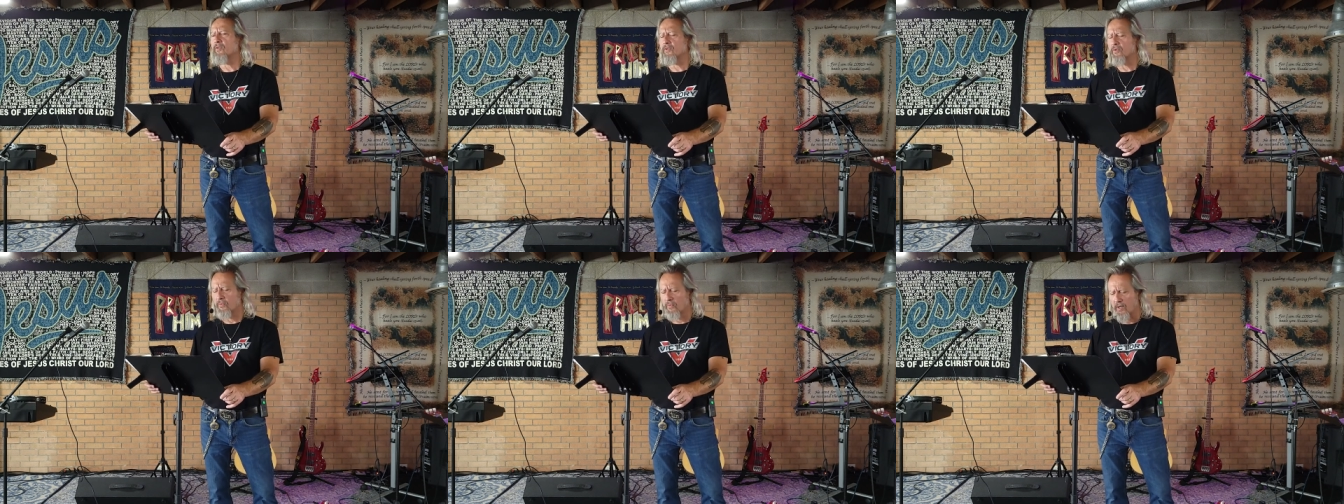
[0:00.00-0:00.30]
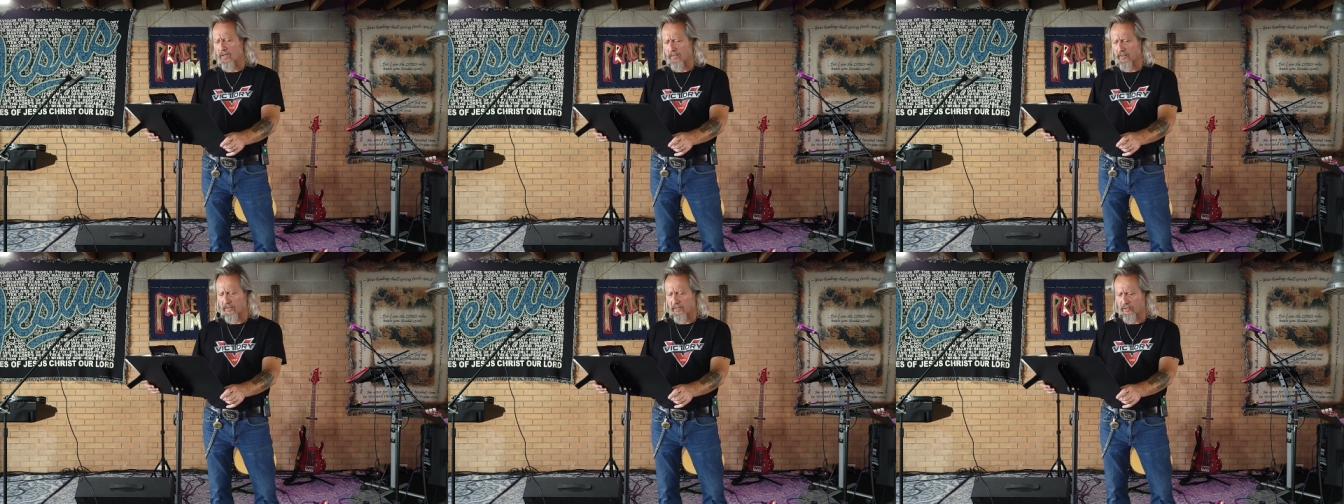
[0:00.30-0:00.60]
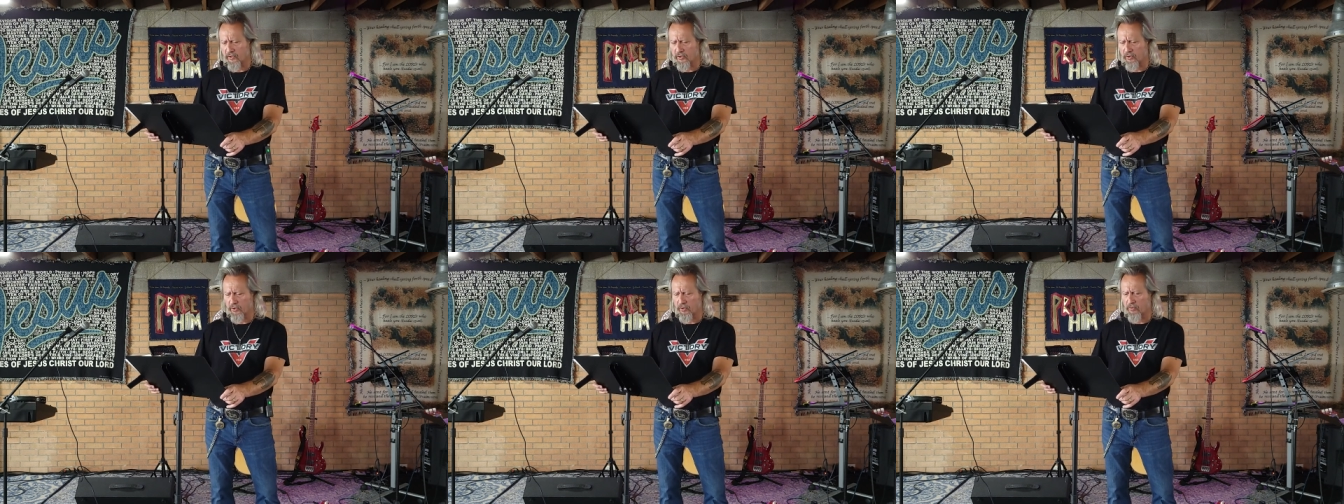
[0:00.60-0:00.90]
to walk
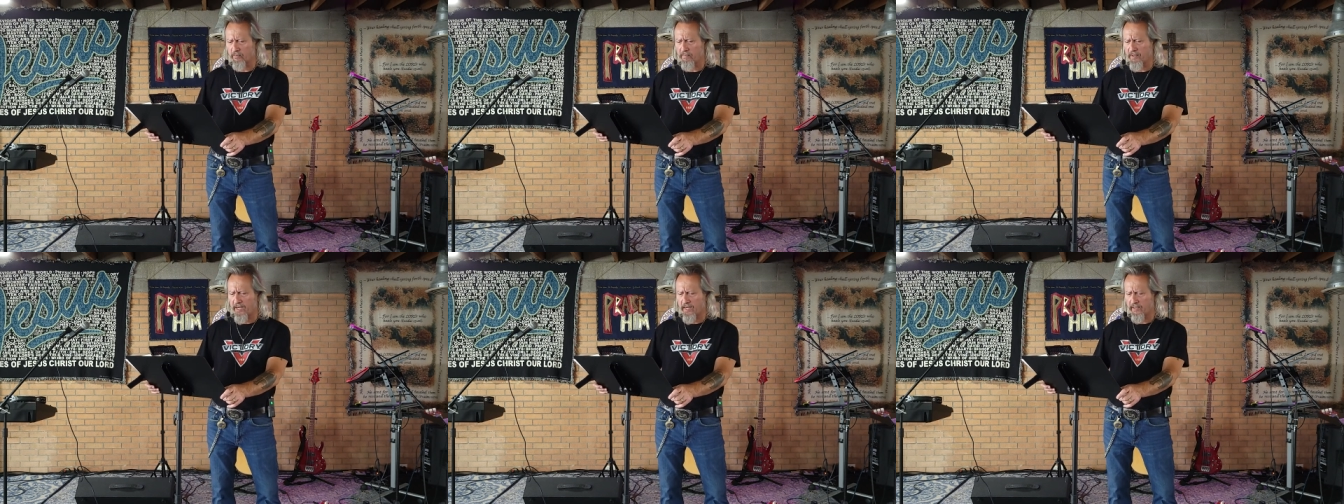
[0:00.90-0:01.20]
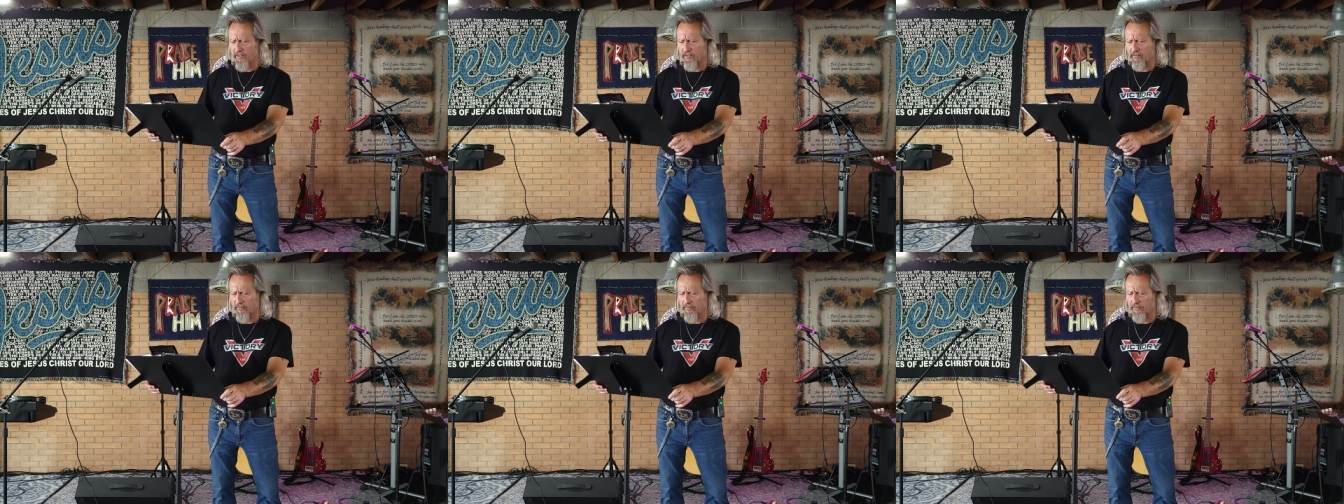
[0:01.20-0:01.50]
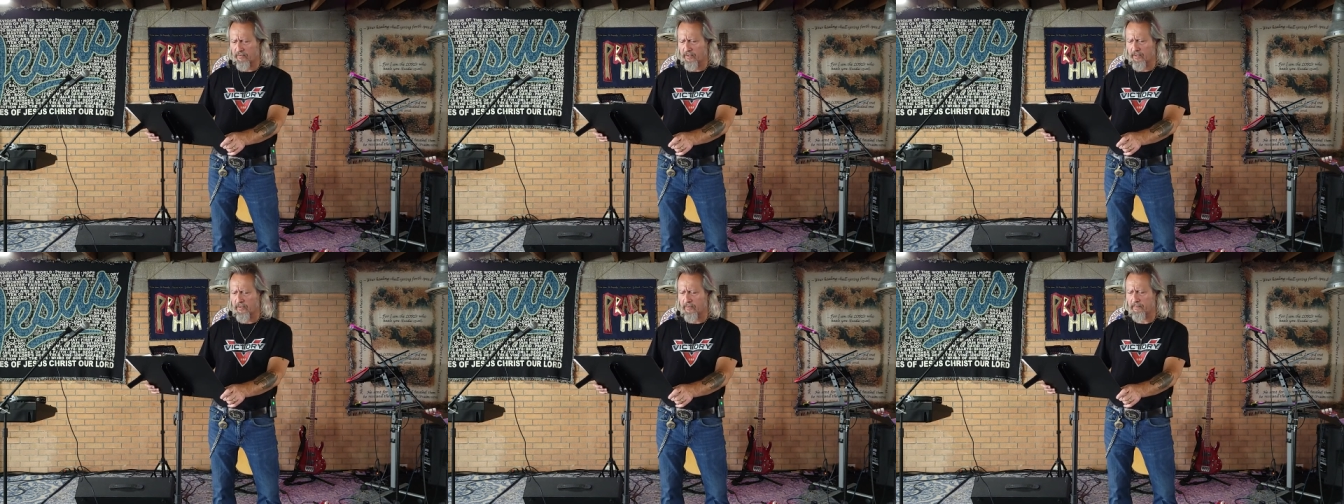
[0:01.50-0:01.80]
in a true path of
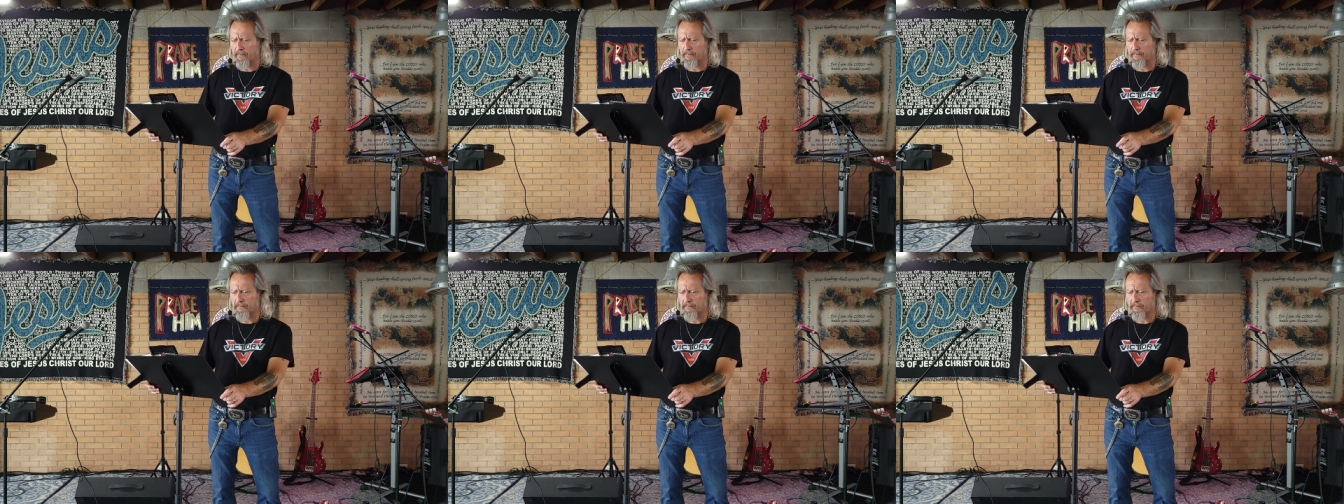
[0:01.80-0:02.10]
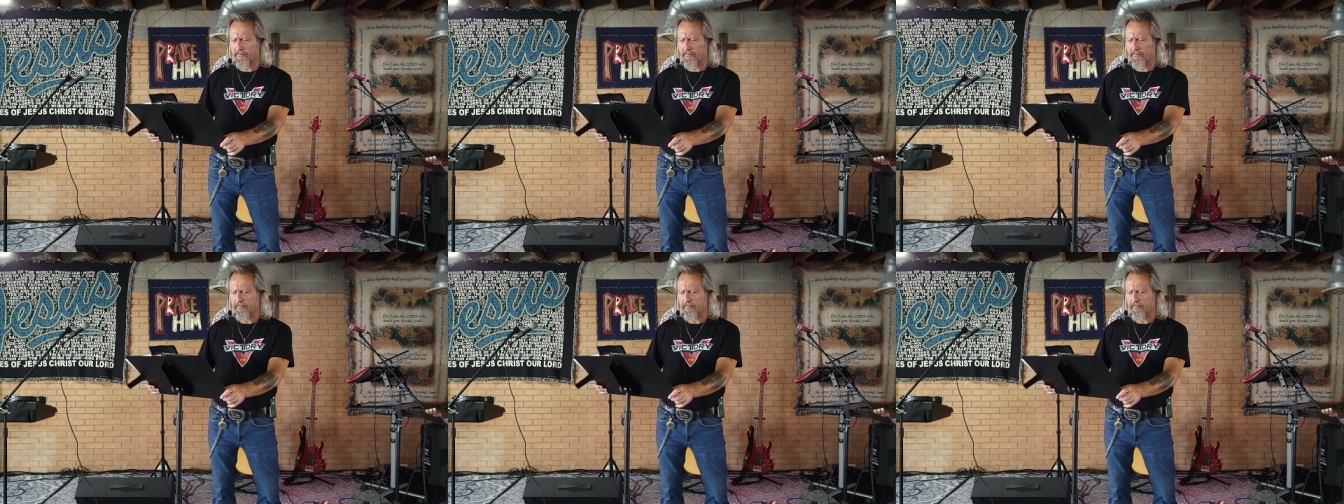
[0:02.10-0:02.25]
freedom.